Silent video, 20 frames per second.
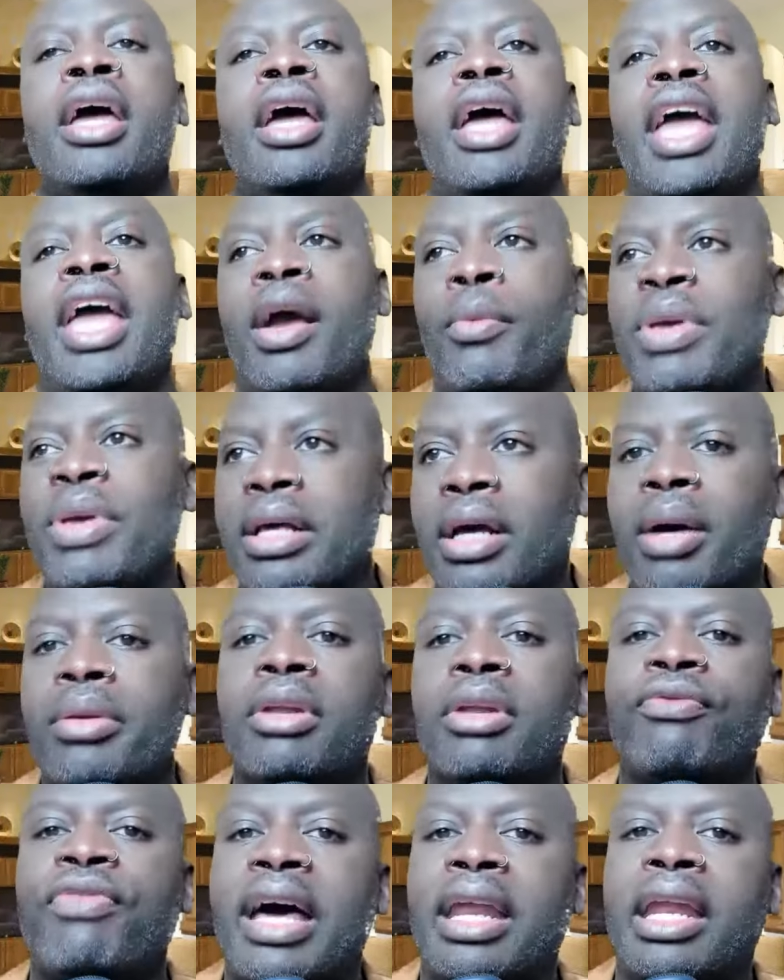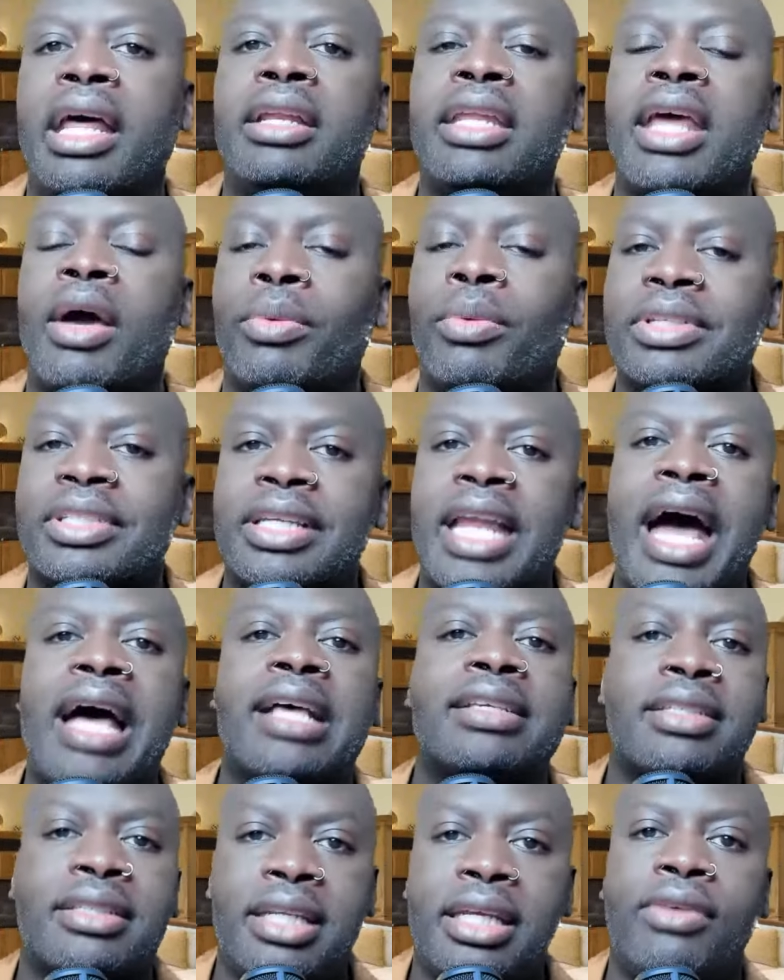And we come to find out that was not
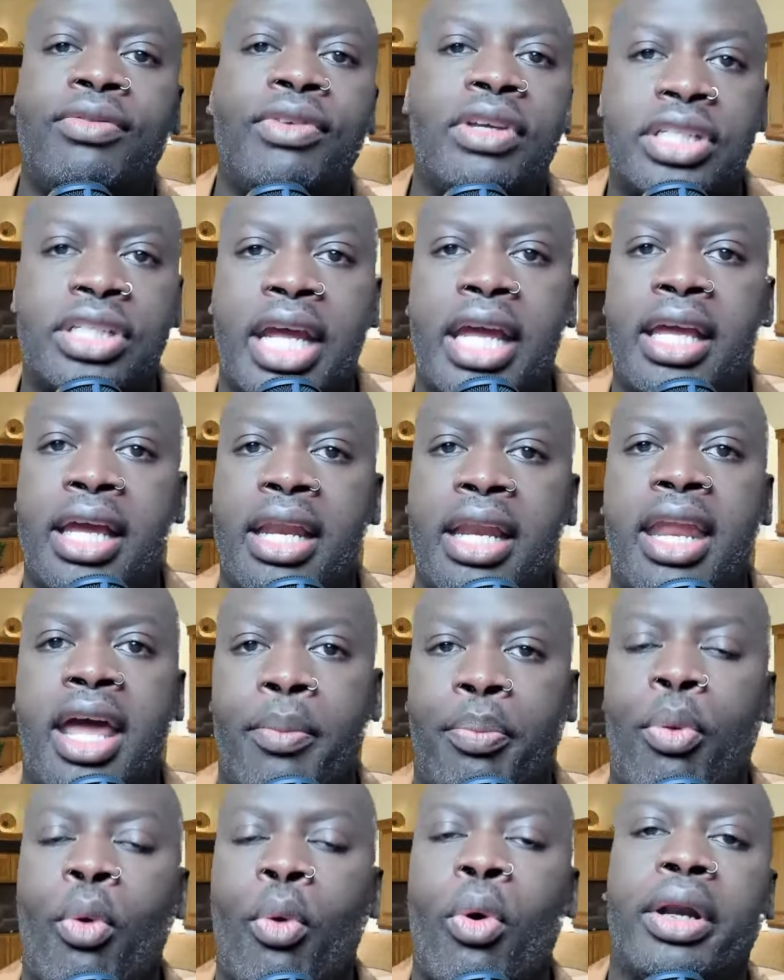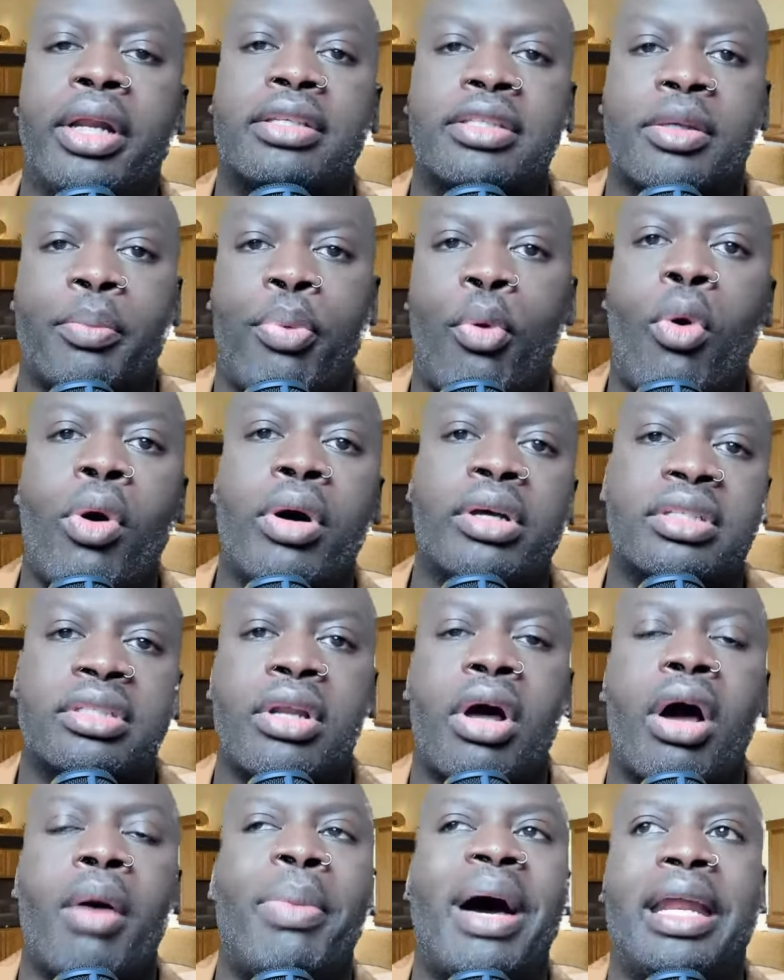Stevie J in that porn. It's a porn
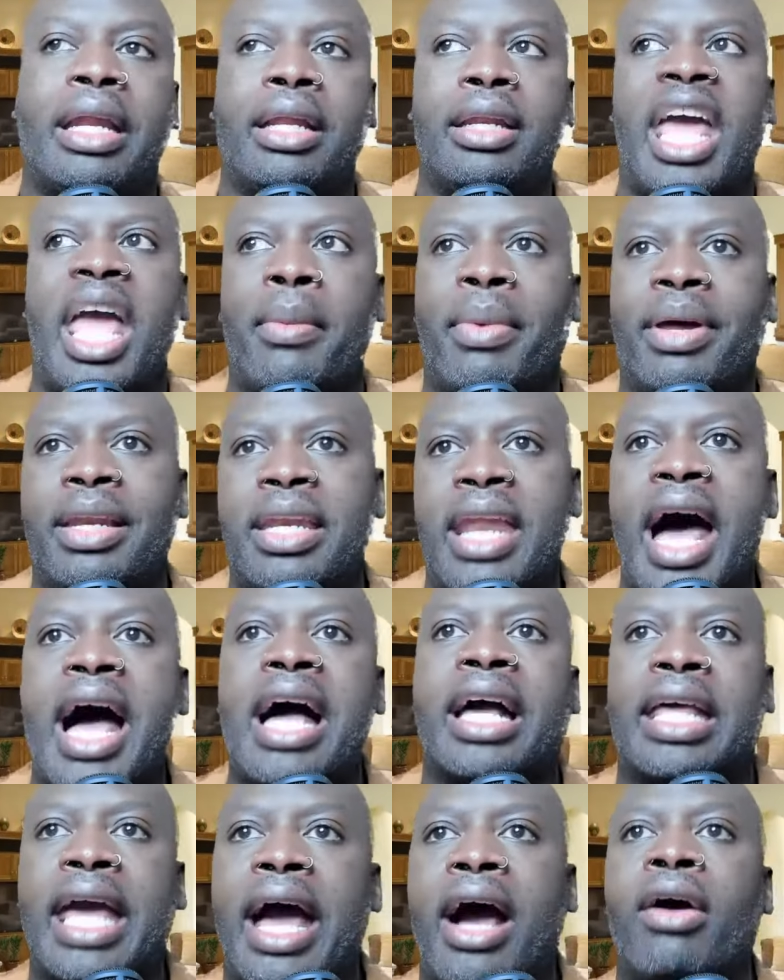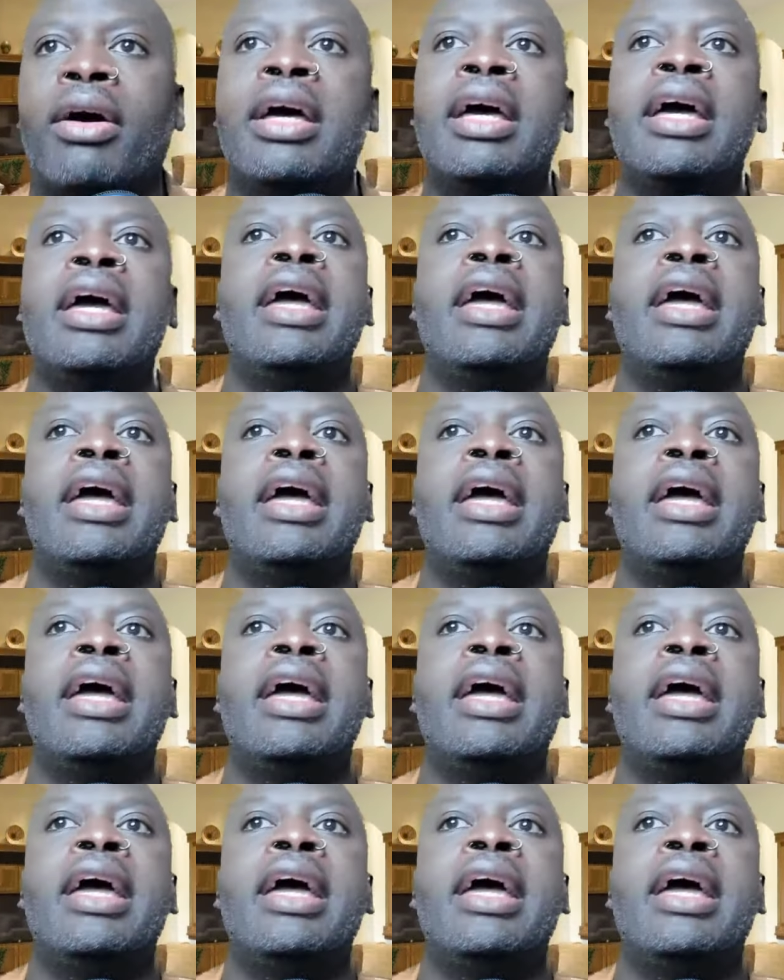star by the name of Knockout.